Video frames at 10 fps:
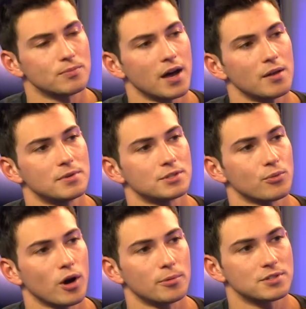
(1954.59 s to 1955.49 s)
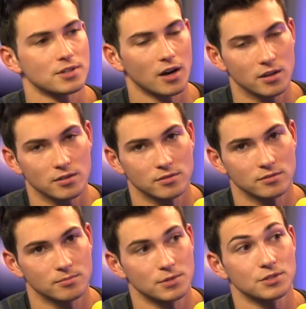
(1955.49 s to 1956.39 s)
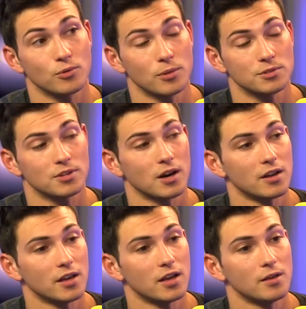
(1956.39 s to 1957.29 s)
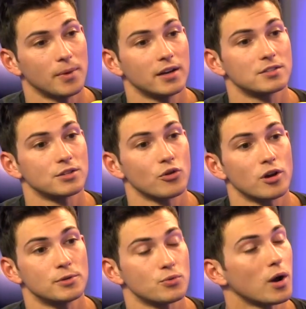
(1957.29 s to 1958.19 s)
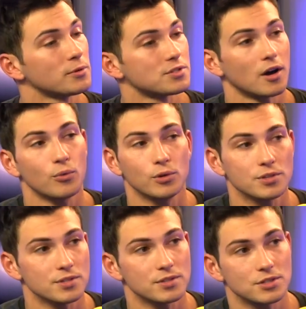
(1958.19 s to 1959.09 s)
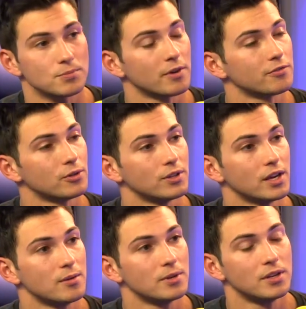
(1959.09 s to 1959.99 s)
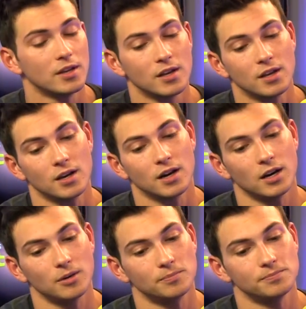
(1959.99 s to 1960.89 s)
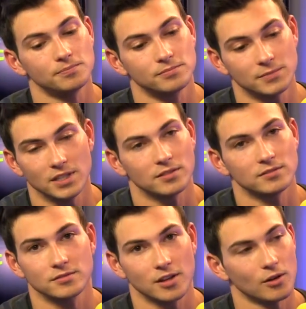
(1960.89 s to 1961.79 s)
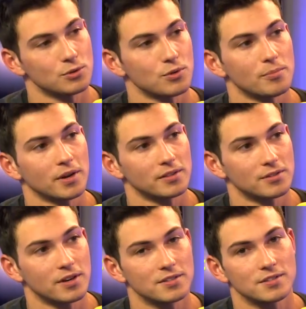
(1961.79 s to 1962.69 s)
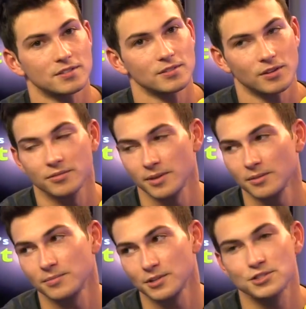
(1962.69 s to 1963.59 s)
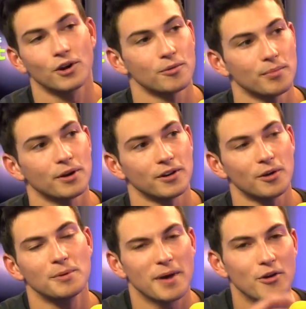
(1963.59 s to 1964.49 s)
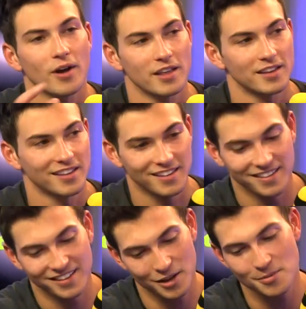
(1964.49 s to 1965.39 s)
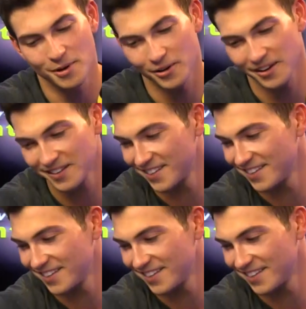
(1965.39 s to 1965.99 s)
is at Mr. Robert Scott, Mr. Robert Scott, and my Instagram is Robert Scott Wilson. It's just my full name, and um, yeah, I'll always write back to you guys. Awesome. I'll, I'll, I'll start better. I'll be better at it. I'll be better at it.